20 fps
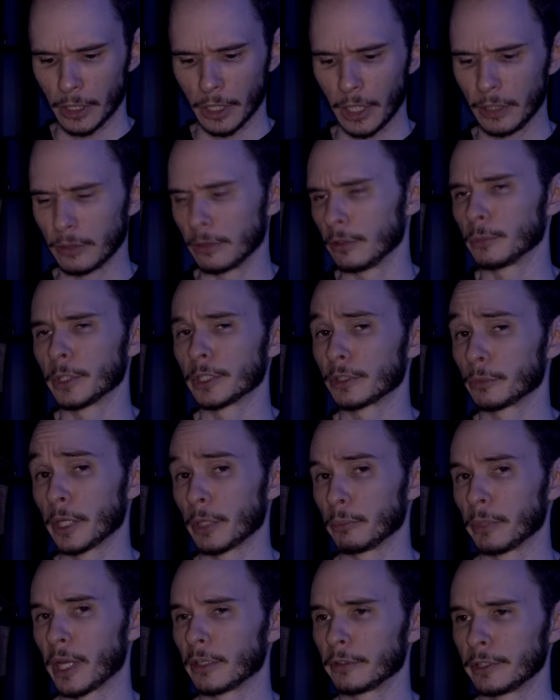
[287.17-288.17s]
I don't know much
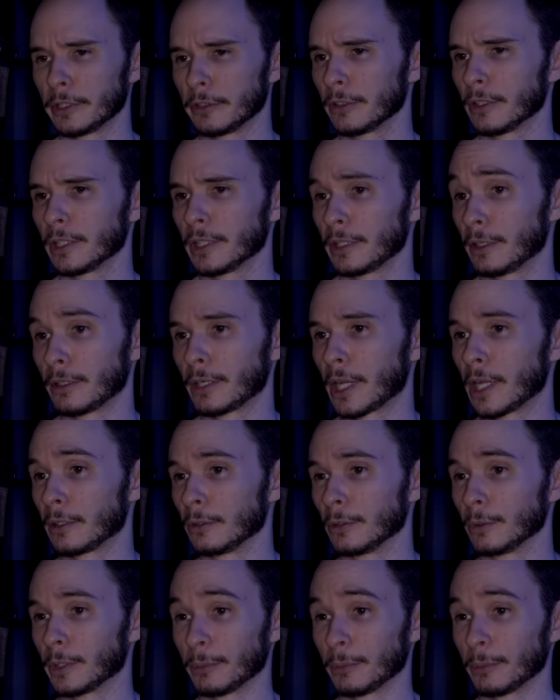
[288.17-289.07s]
about batteries, so I don't, I don't know